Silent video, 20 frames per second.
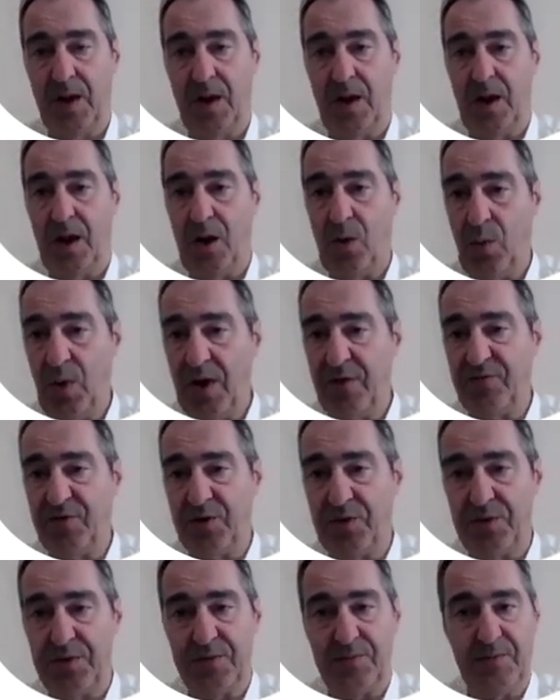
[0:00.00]

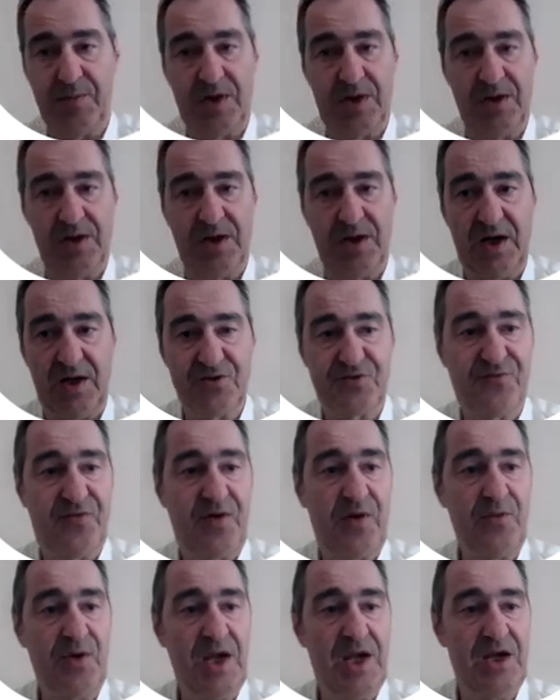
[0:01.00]
However, a large
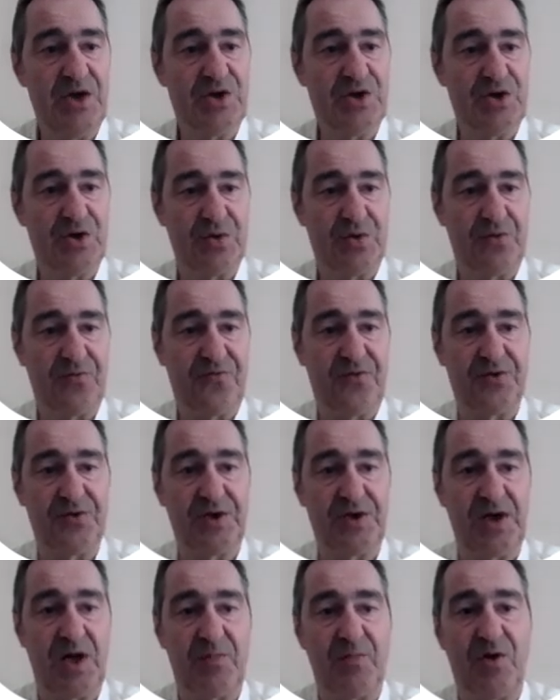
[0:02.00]
variation for
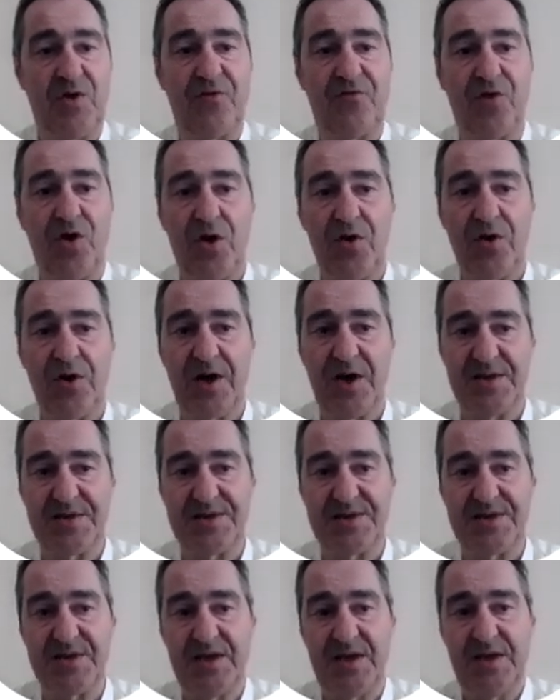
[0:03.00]
the number of
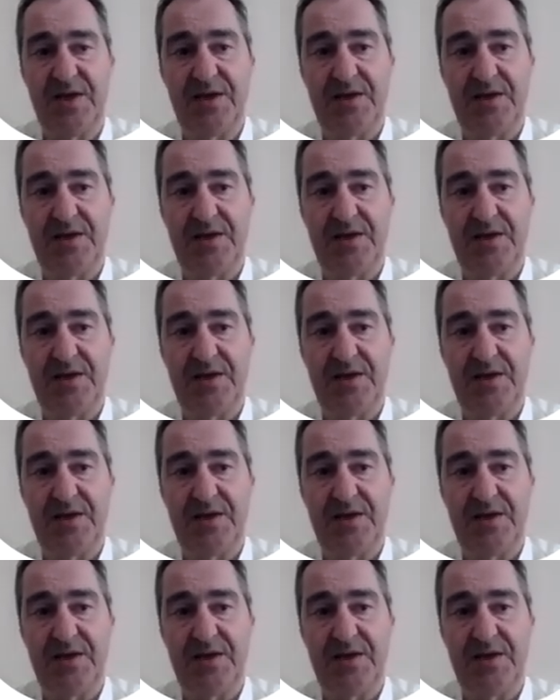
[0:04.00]
organs,